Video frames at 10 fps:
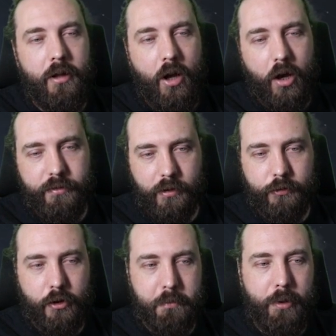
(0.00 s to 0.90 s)
Over
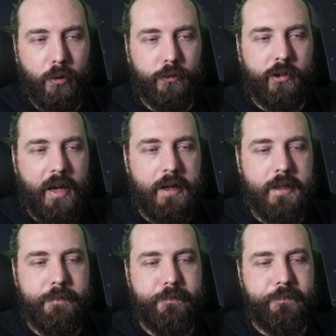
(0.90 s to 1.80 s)
onto the pulse
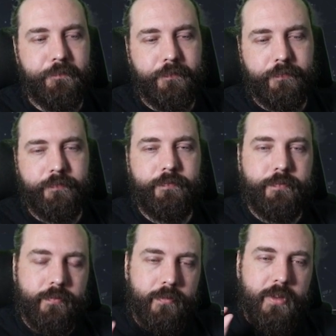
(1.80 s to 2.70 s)
cannon.
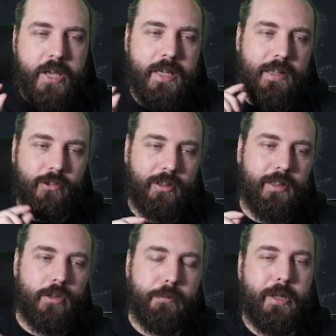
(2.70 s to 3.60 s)
It gets a
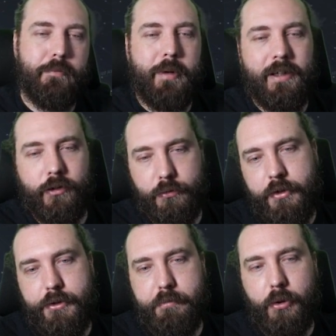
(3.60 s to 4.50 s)
little bit better
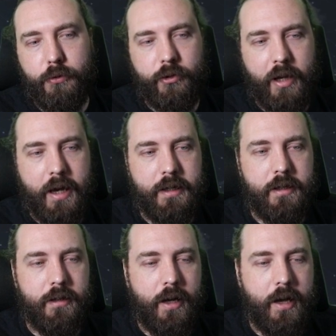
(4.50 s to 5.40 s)
with the pulse
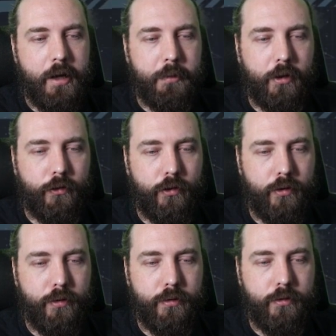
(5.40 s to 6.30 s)
cannon because
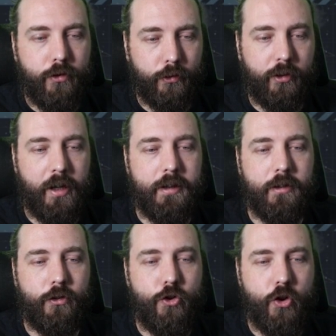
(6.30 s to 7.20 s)
you just get
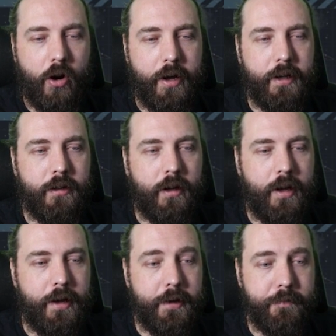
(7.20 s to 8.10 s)
this giant
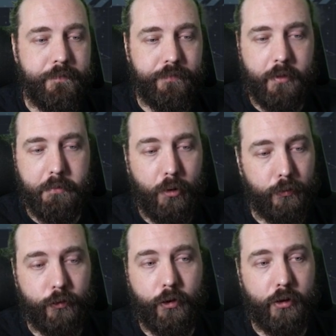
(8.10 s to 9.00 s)

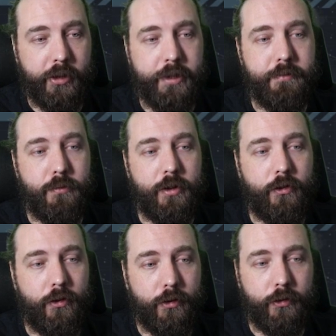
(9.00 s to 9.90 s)
pulse turret,
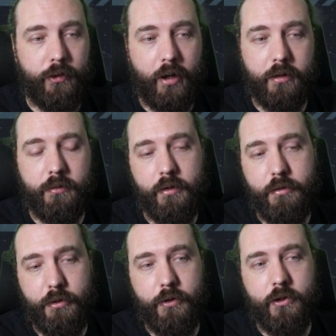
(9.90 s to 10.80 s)
which does,
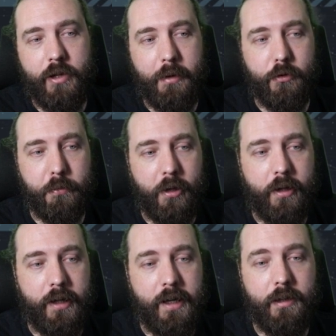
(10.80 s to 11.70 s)
300 damage
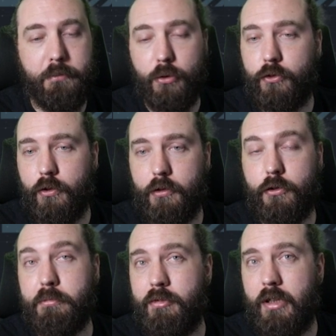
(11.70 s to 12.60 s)
per hit. Pulse
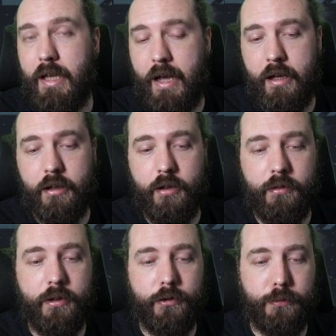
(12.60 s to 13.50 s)
turrets are pretty
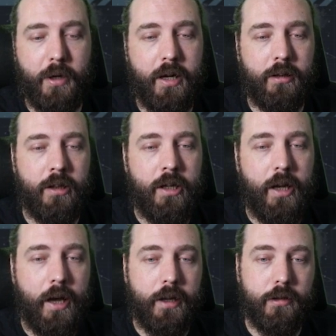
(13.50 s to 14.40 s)
accurate as well.
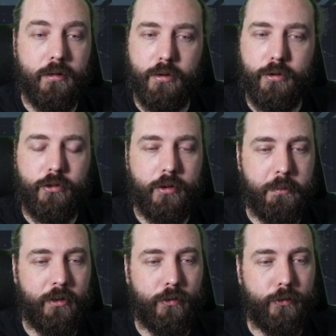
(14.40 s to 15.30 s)
You lose the
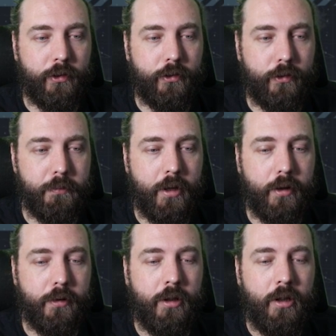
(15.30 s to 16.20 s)
missile system
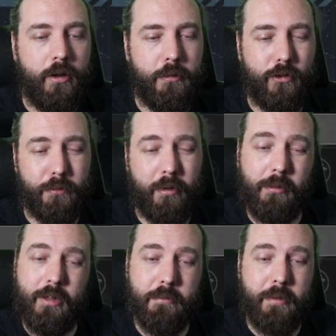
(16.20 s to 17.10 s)
though, which is
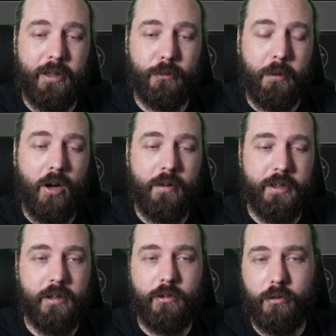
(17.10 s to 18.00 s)
probably the best part of
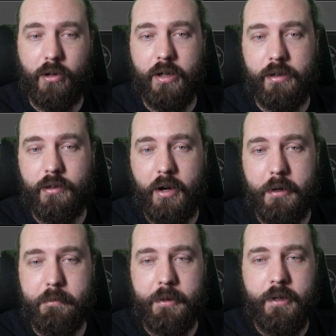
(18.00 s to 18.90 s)
the integrated
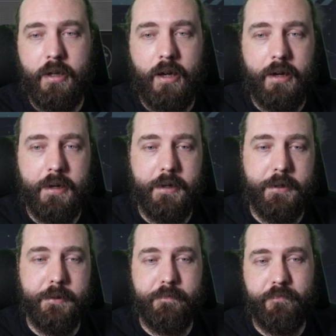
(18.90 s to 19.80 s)
type.
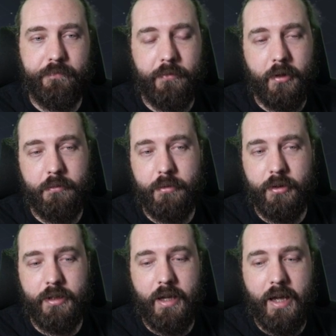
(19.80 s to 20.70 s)

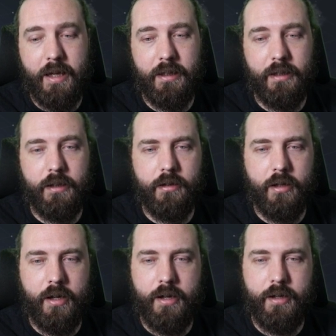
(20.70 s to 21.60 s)
But yeah,
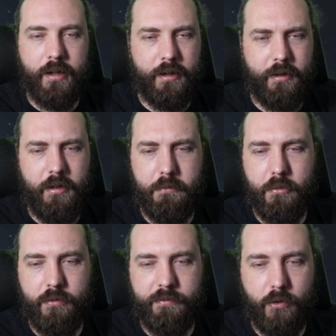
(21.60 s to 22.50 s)
and I think you
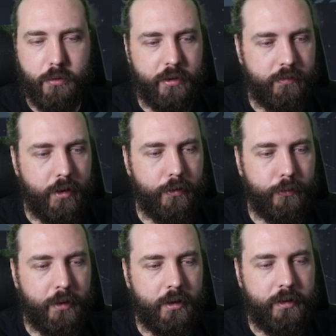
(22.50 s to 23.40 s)
move forward a row as
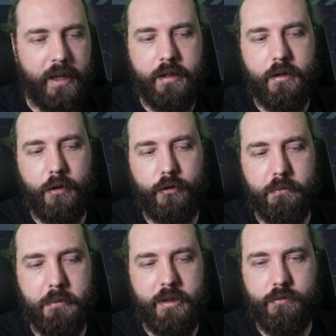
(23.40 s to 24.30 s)
well. Yeah, you go to
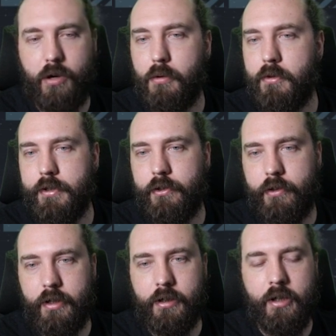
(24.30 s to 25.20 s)
mid-row on this
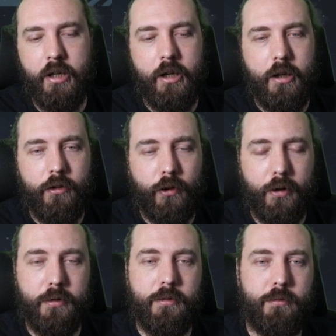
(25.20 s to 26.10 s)
thing.
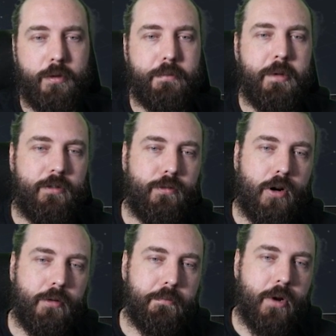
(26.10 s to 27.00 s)
So with
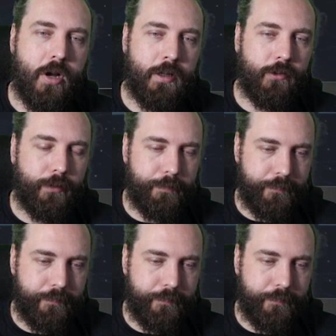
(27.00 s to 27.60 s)
mid-row in mind,